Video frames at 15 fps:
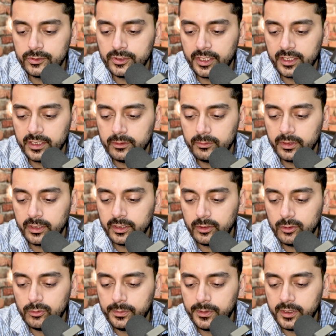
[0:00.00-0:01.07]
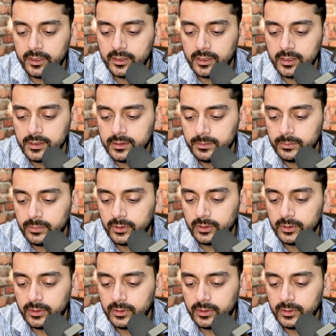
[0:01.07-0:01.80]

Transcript: jayega, we're going to open it up,